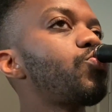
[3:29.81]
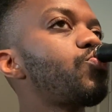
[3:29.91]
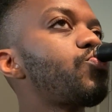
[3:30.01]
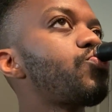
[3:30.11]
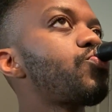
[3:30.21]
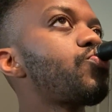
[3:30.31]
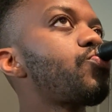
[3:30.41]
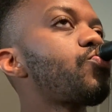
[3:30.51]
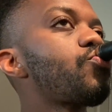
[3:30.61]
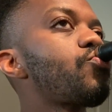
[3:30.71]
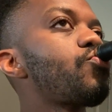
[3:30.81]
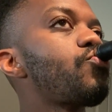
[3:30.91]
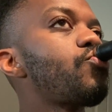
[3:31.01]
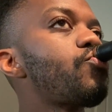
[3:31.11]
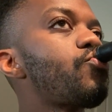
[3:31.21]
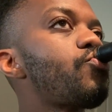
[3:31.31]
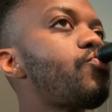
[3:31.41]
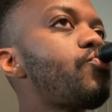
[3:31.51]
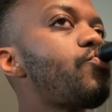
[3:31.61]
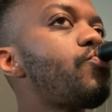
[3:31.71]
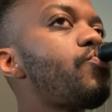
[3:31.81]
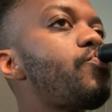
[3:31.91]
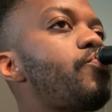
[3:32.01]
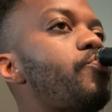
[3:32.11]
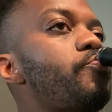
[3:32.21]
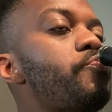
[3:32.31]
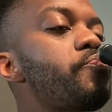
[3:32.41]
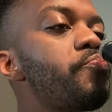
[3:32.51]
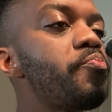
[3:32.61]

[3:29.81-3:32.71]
No one is speaking in this clip.